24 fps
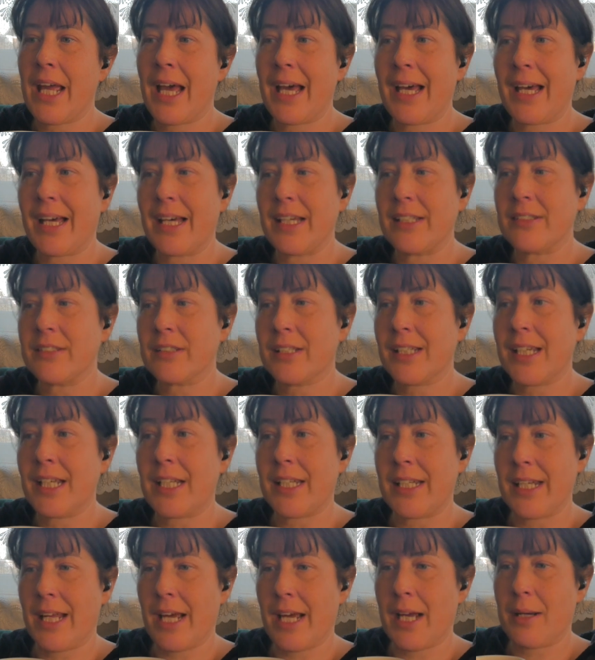had
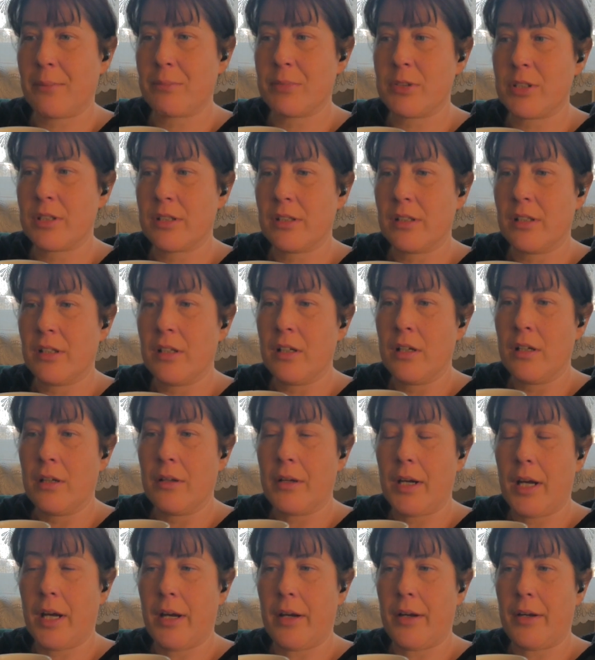kidnapped
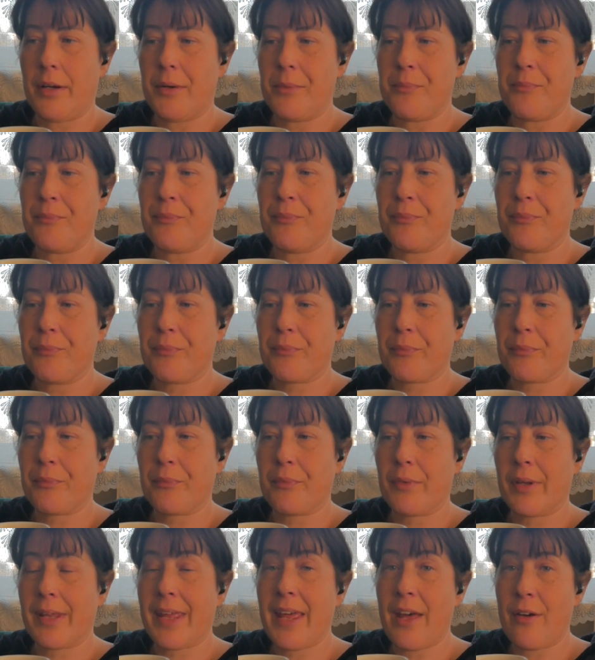um,
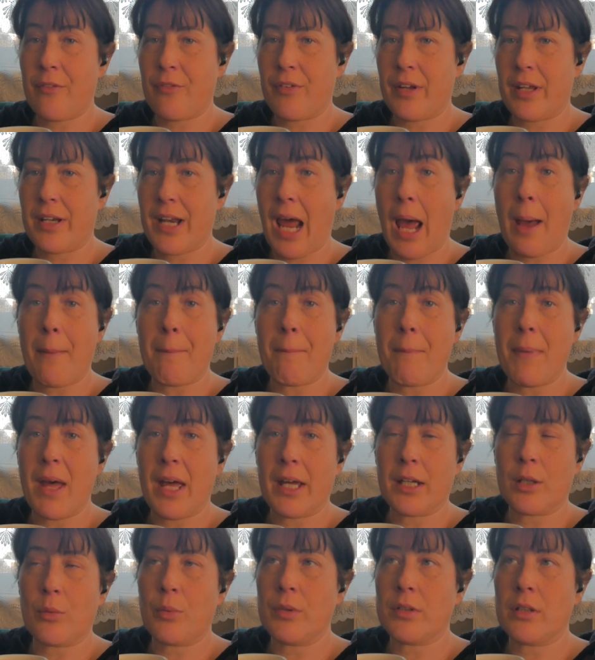Kevin and
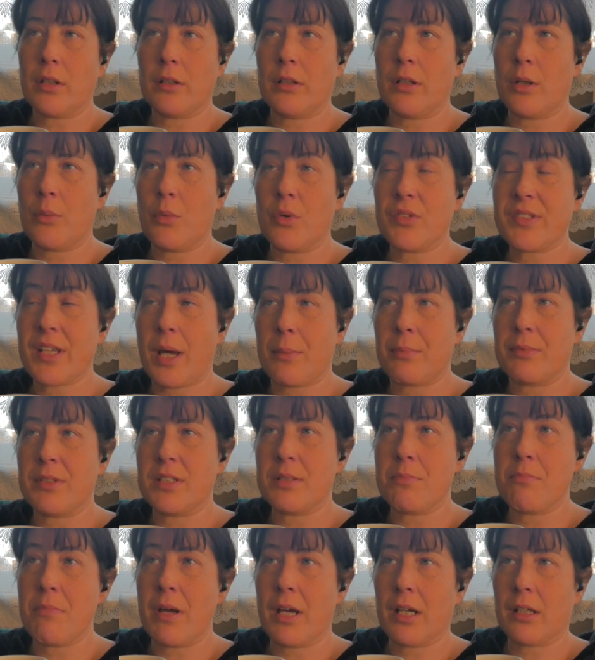Meg. We don't know what's happened
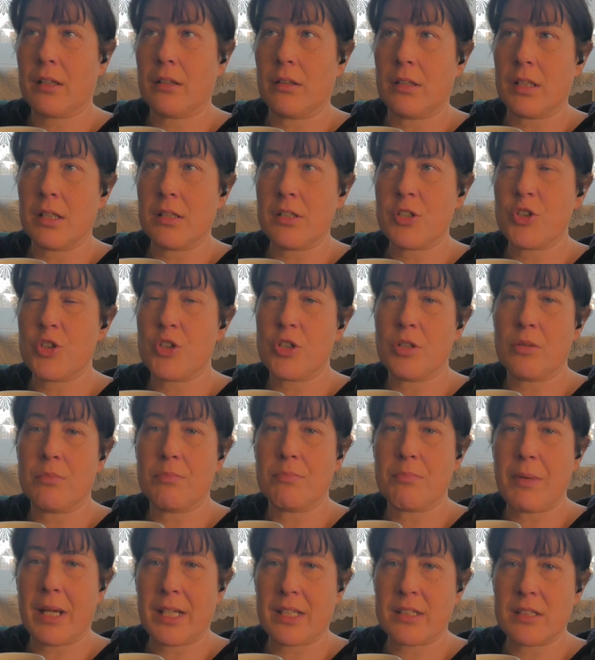to Meg. I assume
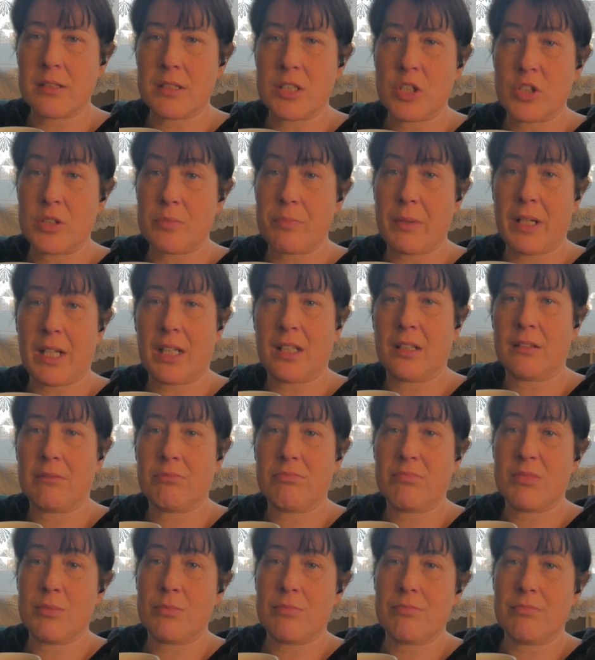Meg's just being
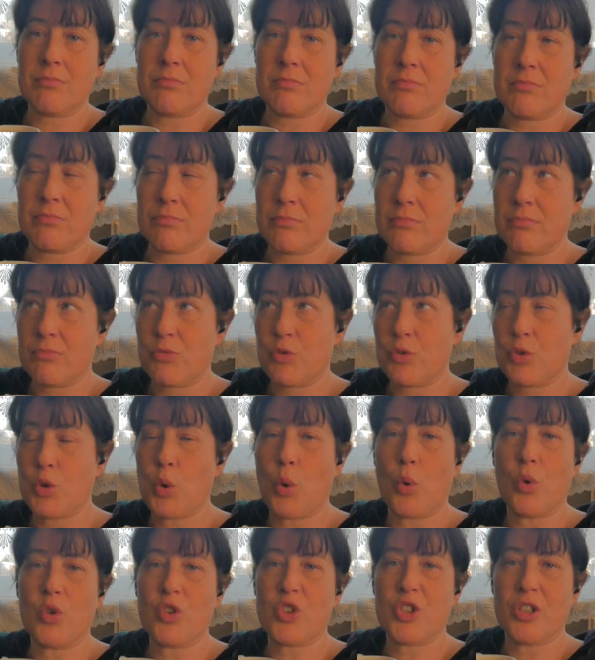
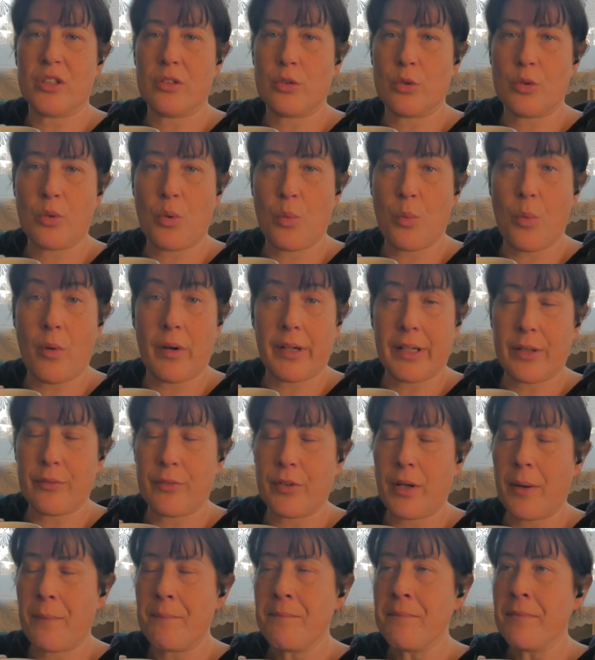tortured or
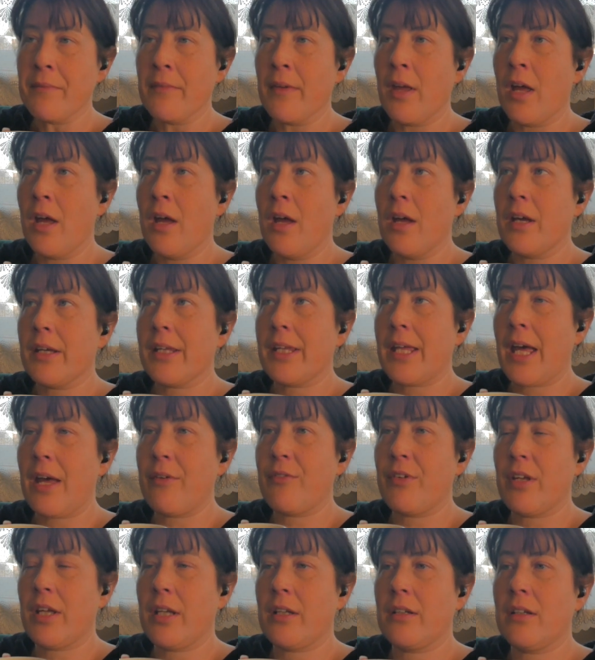whatever.
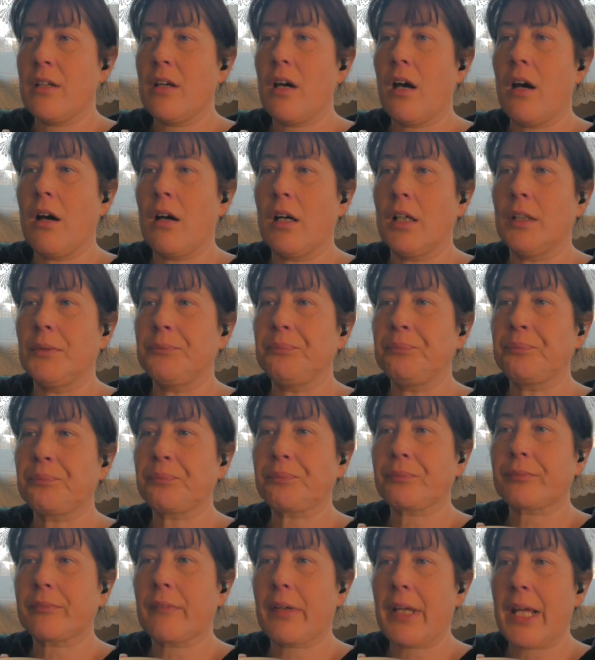Kevin, um,
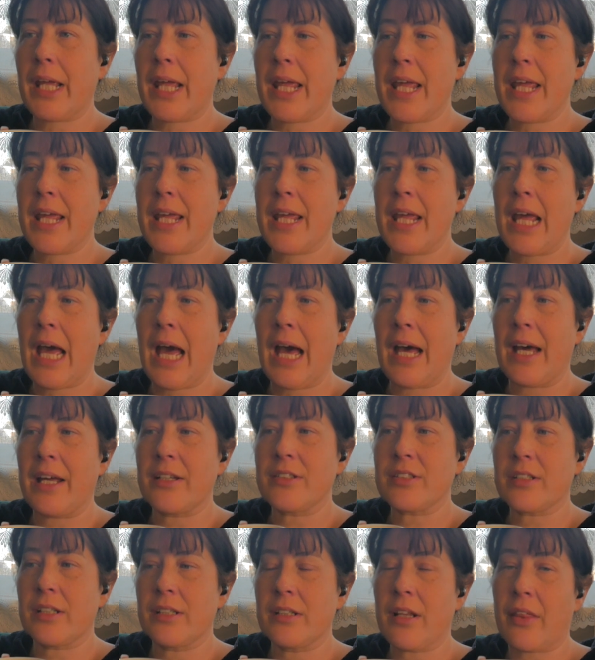he
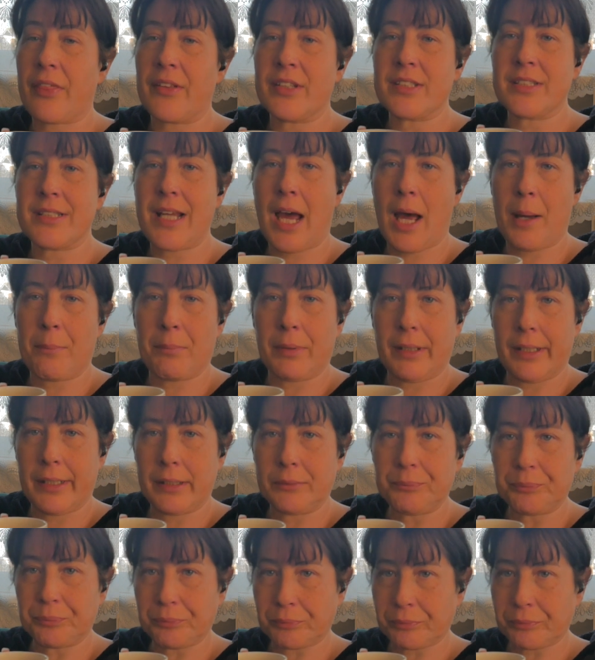had another tablet